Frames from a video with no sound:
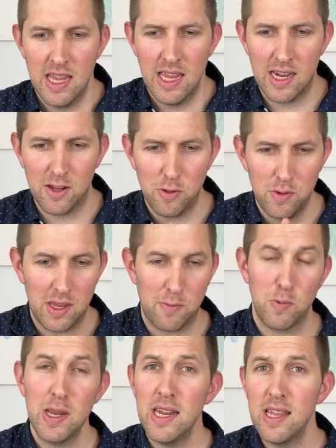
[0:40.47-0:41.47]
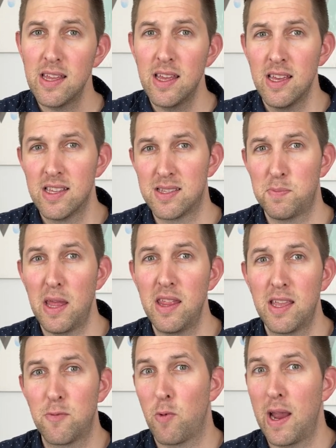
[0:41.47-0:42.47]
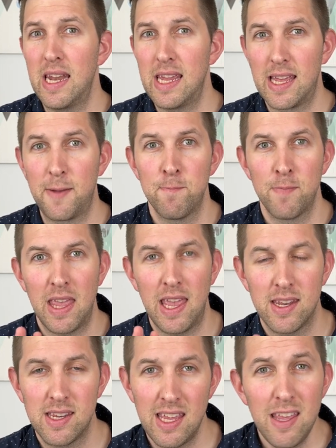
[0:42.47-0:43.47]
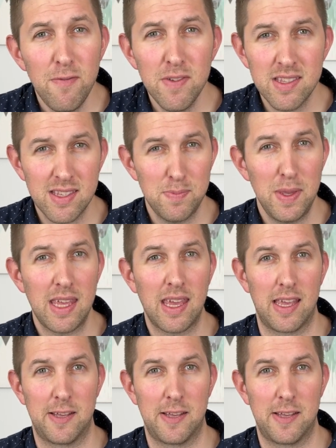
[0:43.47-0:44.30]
including reading, spelling, writing, and even speaking.